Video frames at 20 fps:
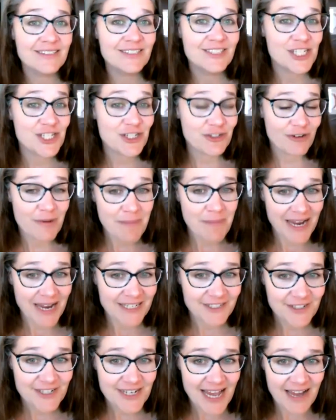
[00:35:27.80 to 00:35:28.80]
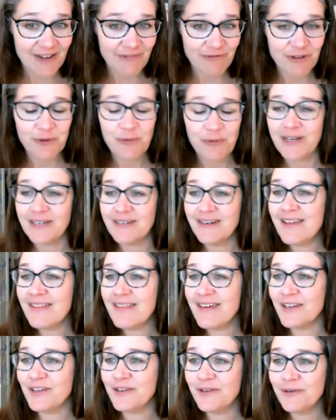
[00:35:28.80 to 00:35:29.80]
just a reminder to everyone
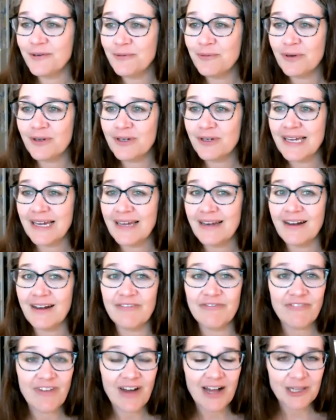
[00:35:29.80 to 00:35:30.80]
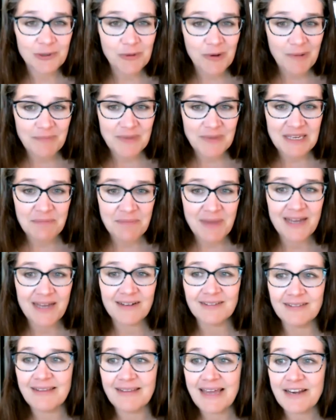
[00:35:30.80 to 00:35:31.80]
that you will get a follow-up
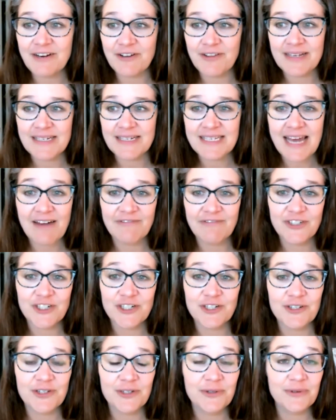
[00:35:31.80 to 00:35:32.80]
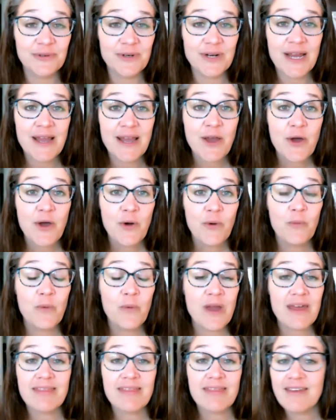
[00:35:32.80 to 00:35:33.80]
email later this afternoon
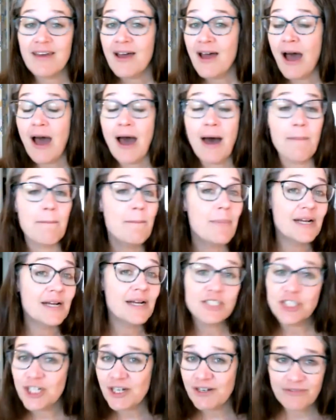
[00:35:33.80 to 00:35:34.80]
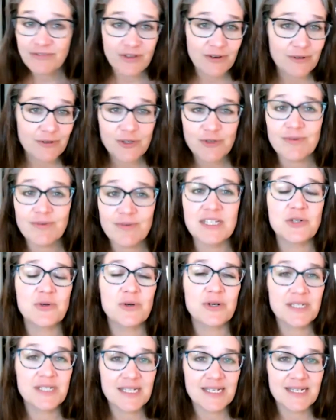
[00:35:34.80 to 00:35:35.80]
with a bunch of those
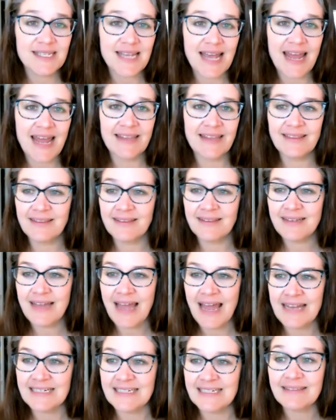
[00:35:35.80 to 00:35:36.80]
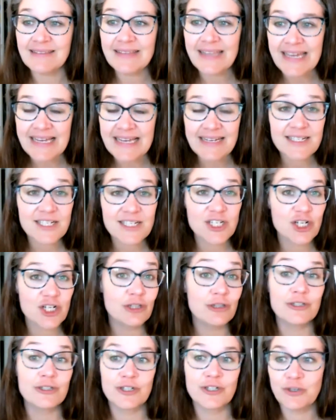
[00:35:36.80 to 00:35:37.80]
resources and and links
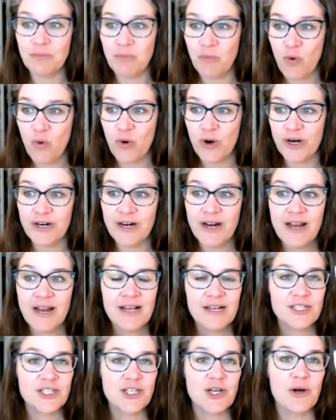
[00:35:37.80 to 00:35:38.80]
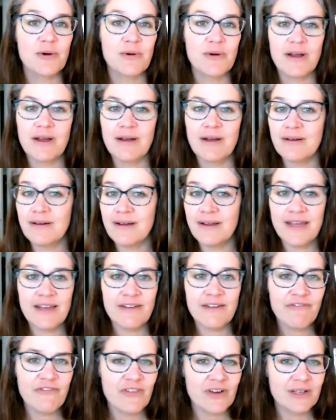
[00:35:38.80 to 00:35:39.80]
to learn more. So
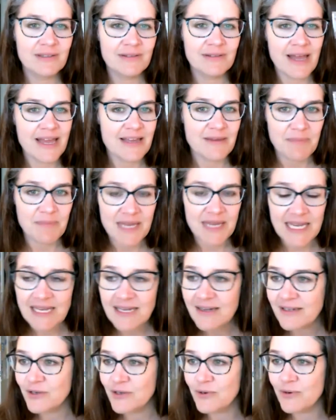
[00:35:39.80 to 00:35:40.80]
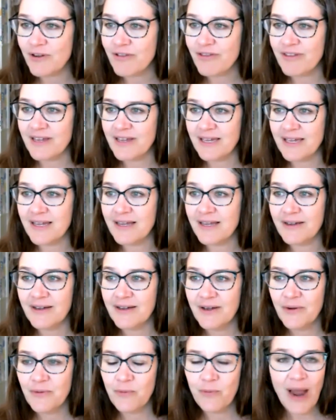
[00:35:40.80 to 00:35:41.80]
if like me, you are thinking,
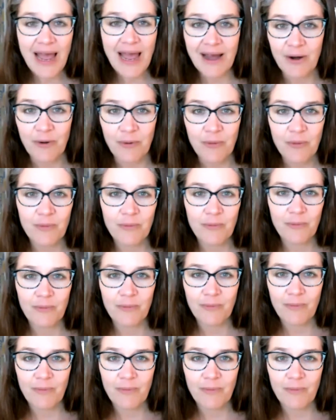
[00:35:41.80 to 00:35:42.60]
wow,